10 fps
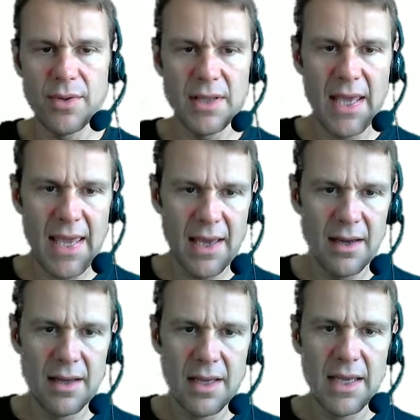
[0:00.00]

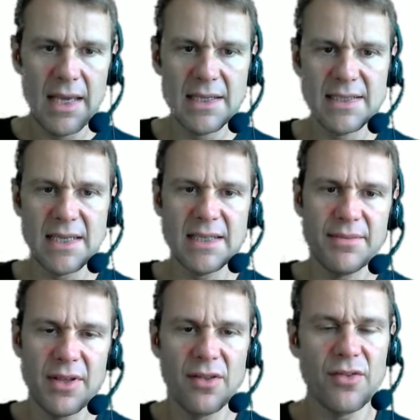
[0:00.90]
here, is say
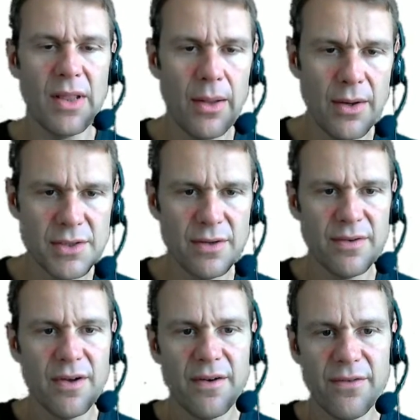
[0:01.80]
something along the lines
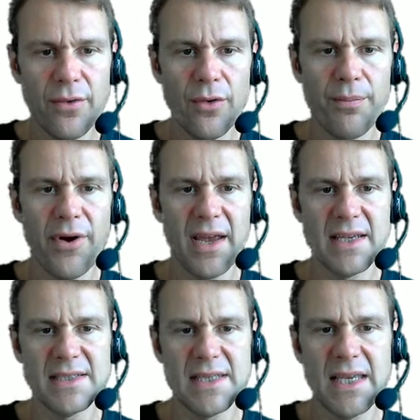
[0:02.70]
of for
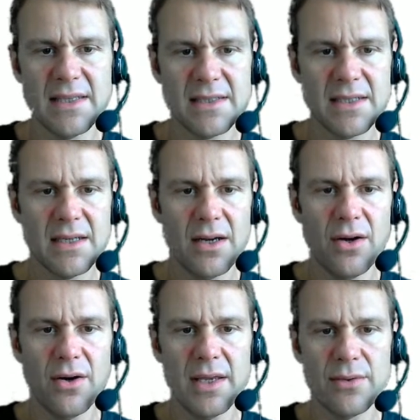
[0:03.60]
brackets int
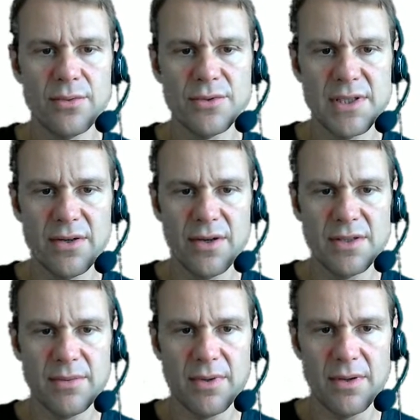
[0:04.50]
I equals 0.
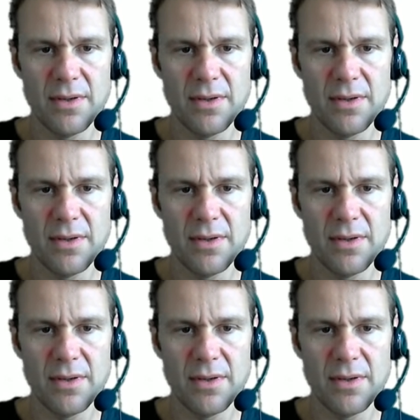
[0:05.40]
So